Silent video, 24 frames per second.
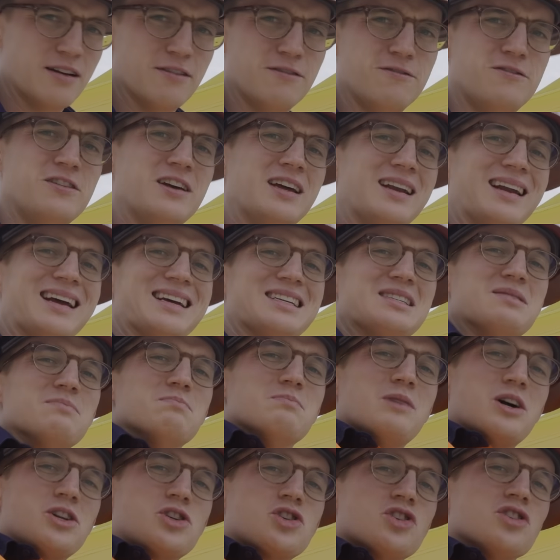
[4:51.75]
to fit as
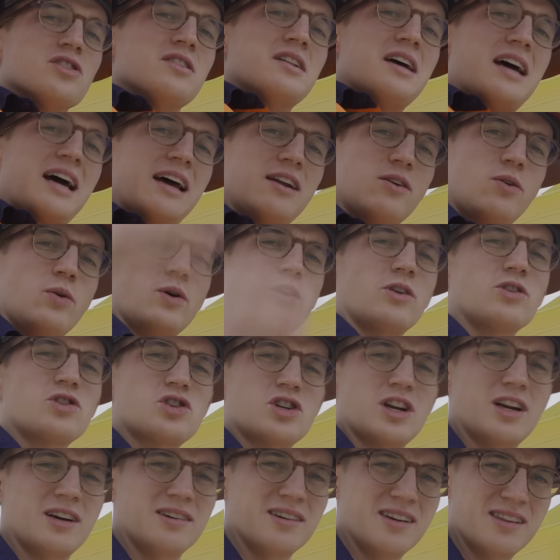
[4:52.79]
much of that oil
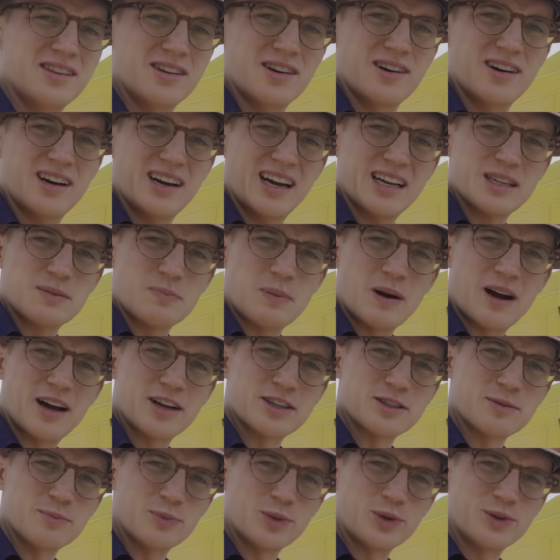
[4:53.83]
shale in there as
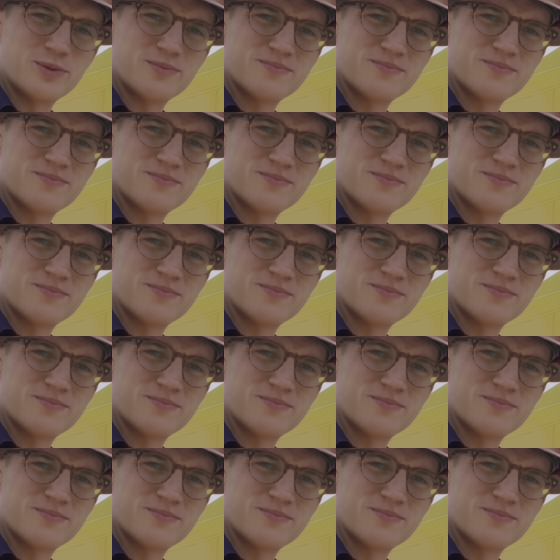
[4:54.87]
possible.